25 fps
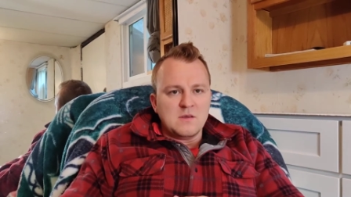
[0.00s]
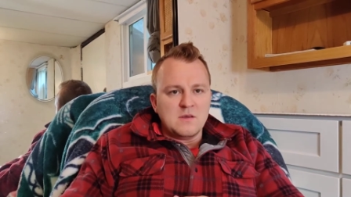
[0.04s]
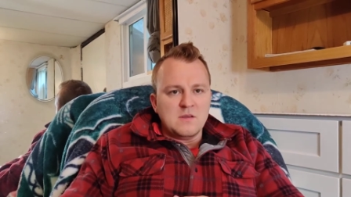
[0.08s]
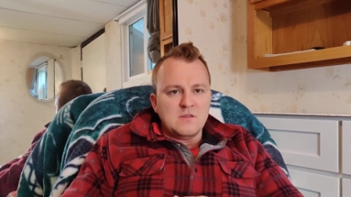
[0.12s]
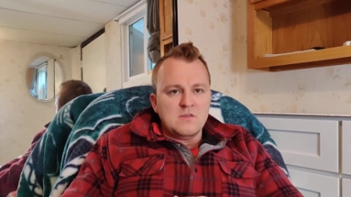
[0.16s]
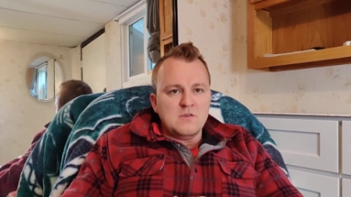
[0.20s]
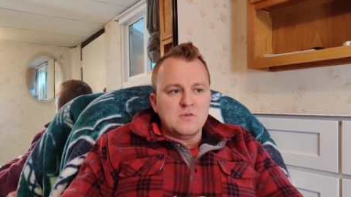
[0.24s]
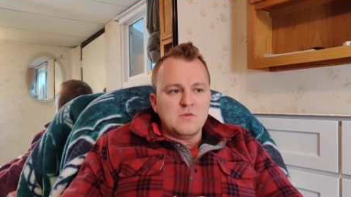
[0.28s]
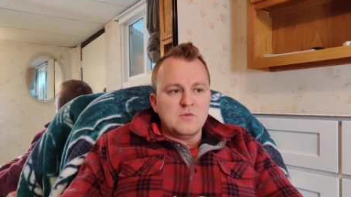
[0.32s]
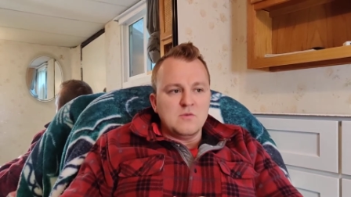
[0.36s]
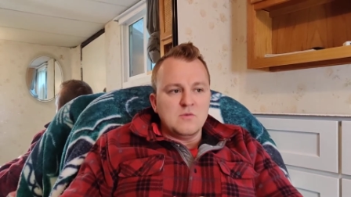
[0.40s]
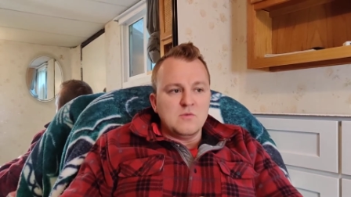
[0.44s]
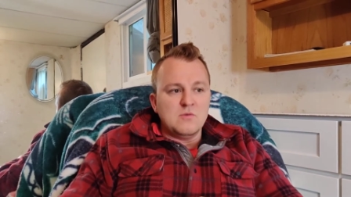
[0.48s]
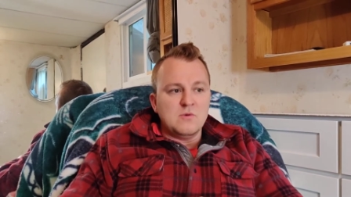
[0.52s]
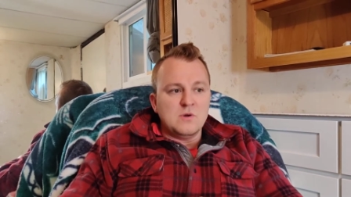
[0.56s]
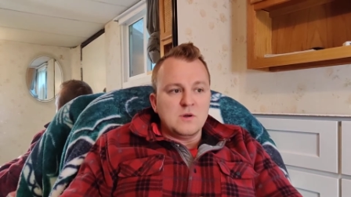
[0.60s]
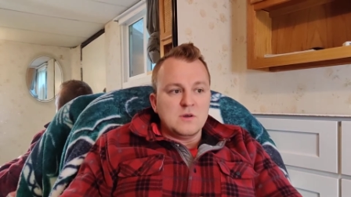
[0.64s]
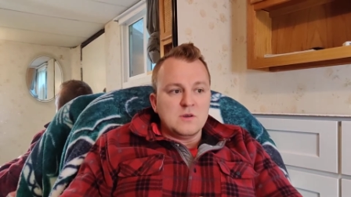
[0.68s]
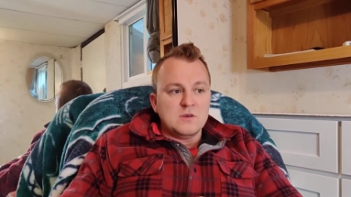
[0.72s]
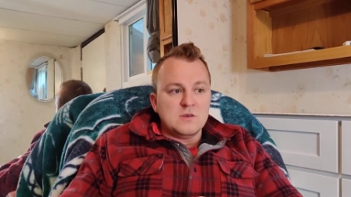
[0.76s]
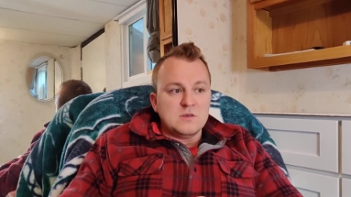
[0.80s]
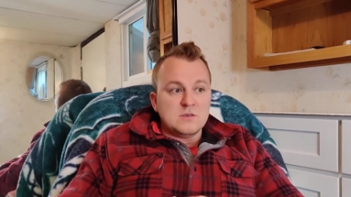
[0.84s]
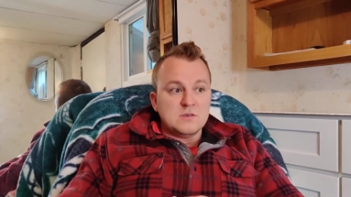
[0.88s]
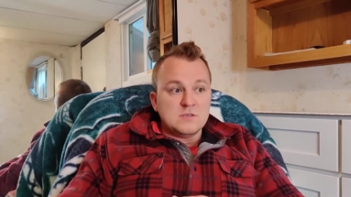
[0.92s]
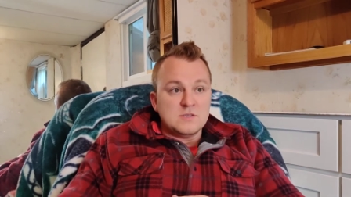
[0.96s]
and you
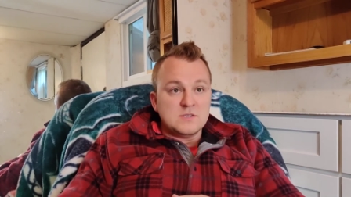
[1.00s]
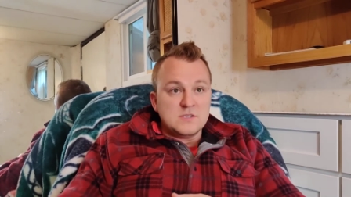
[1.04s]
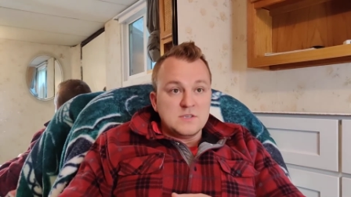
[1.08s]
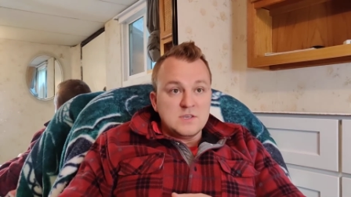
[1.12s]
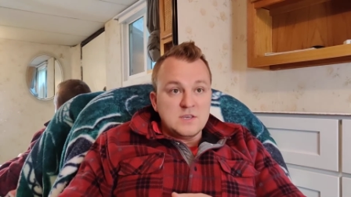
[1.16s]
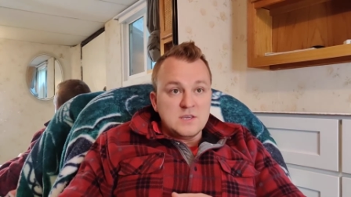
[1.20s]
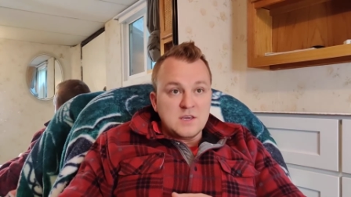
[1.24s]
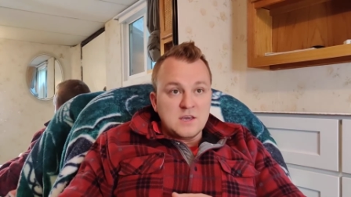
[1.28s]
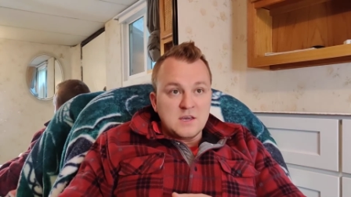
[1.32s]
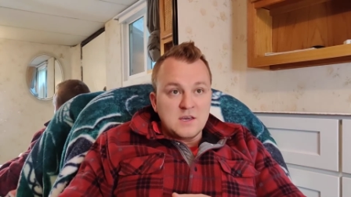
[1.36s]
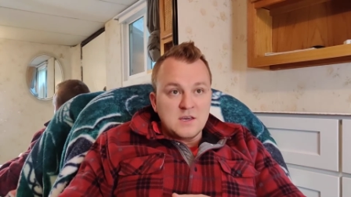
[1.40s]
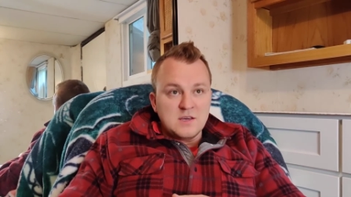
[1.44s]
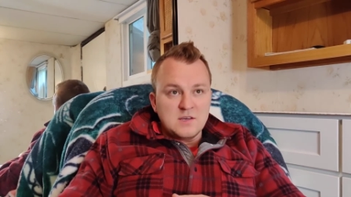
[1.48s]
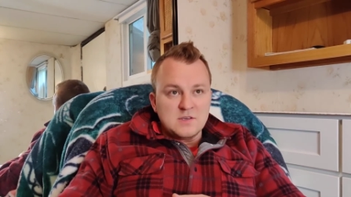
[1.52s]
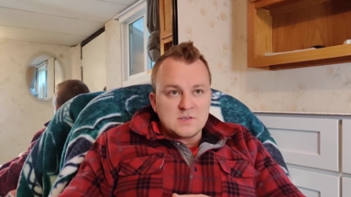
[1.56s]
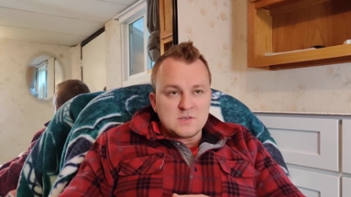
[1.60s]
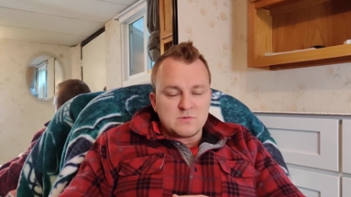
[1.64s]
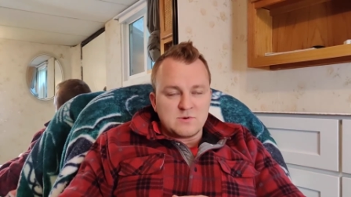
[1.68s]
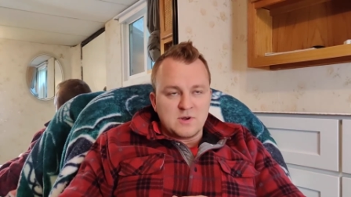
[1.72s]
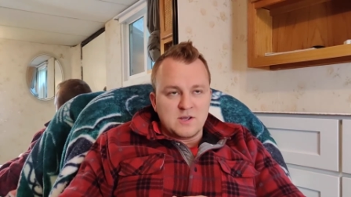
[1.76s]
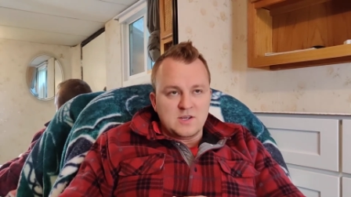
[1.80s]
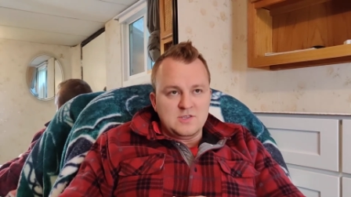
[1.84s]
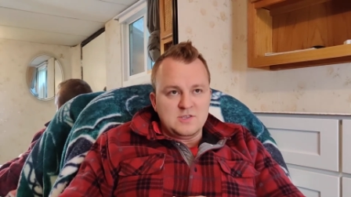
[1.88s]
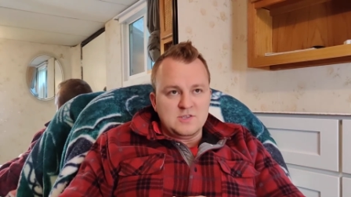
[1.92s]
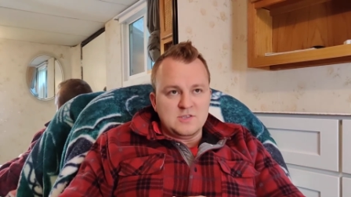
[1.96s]
seek
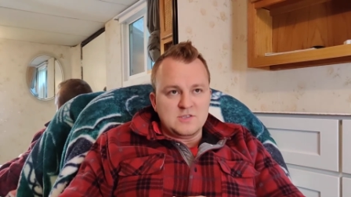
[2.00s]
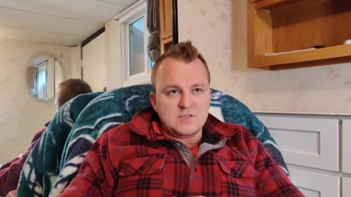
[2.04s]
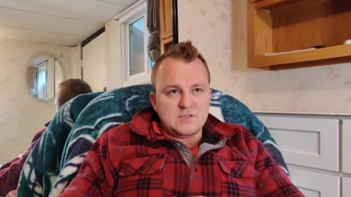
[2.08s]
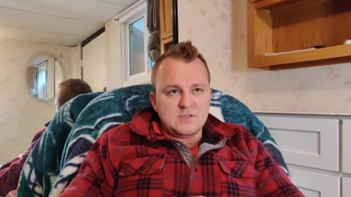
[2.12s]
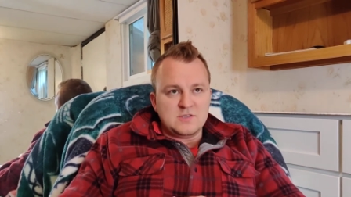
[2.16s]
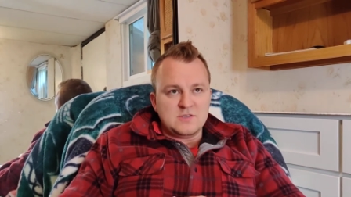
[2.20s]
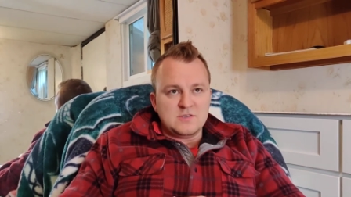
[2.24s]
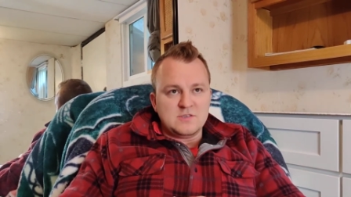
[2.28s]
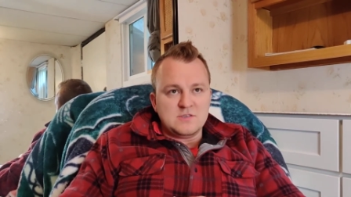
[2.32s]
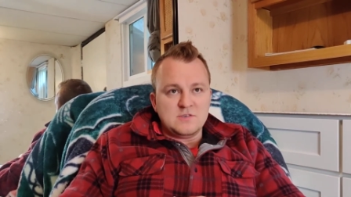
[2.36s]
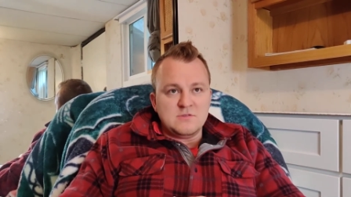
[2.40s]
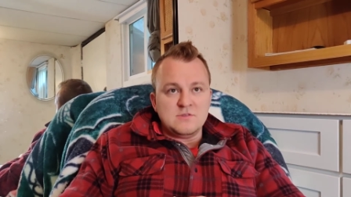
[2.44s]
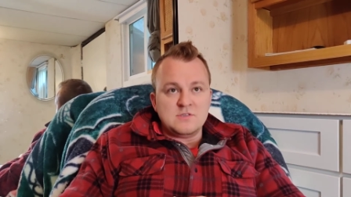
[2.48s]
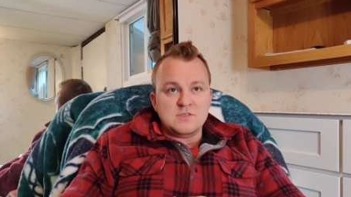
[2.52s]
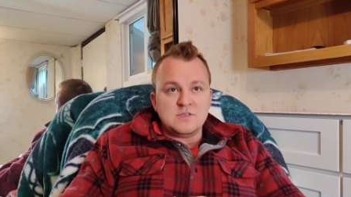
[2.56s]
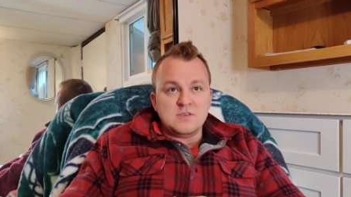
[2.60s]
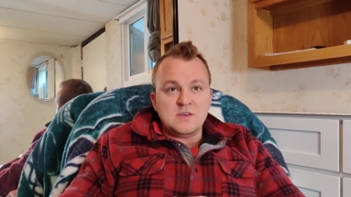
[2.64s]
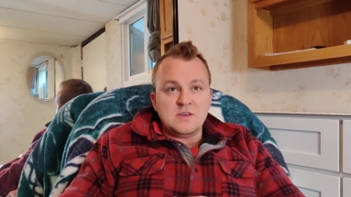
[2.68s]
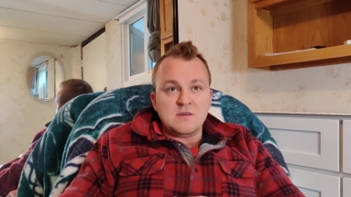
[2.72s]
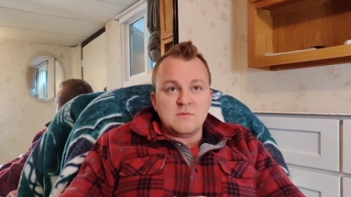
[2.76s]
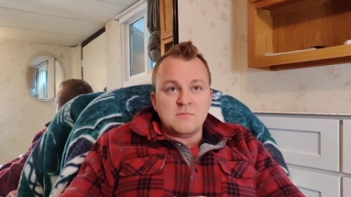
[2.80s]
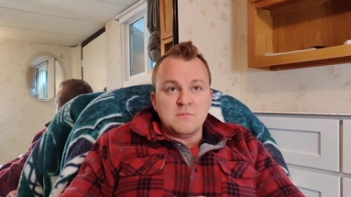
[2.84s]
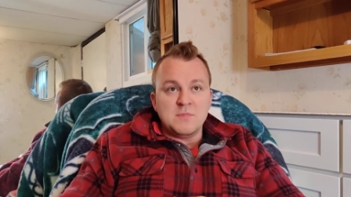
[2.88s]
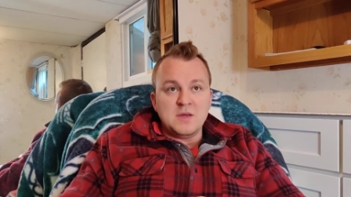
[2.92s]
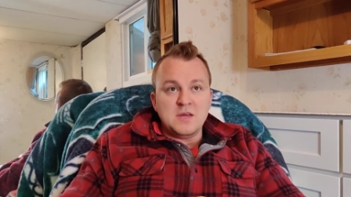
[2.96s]
his righteousness. You
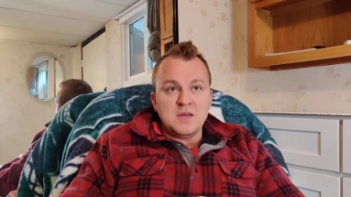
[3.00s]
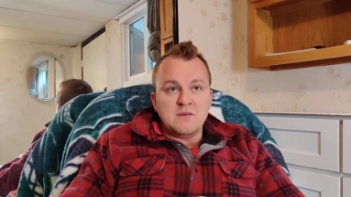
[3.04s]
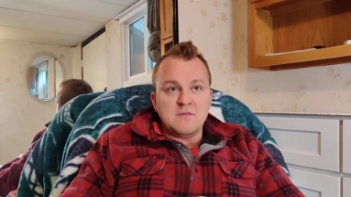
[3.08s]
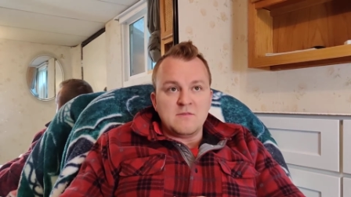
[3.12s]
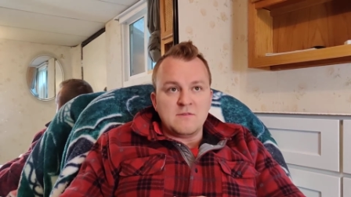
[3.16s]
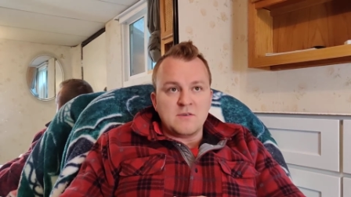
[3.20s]
seek me